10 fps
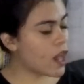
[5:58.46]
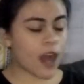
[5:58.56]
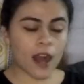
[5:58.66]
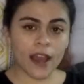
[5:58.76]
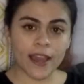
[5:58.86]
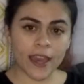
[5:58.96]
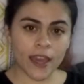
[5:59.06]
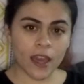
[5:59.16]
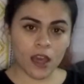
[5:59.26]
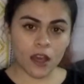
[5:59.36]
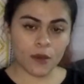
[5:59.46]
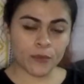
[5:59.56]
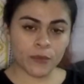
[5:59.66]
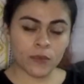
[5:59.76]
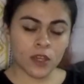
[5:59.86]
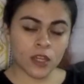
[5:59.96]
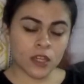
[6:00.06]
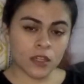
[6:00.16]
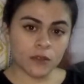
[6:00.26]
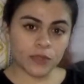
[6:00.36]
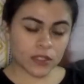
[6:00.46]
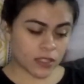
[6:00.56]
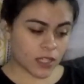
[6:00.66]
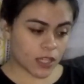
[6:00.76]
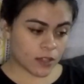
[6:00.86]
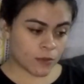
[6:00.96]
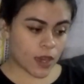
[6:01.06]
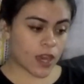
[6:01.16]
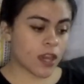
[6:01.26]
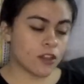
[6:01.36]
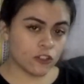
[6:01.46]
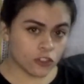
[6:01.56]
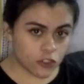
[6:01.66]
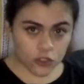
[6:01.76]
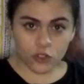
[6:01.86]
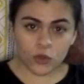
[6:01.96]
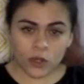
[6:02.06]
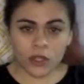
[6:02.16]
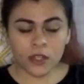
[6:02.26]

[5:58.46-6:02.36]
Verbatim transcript: I am building him a new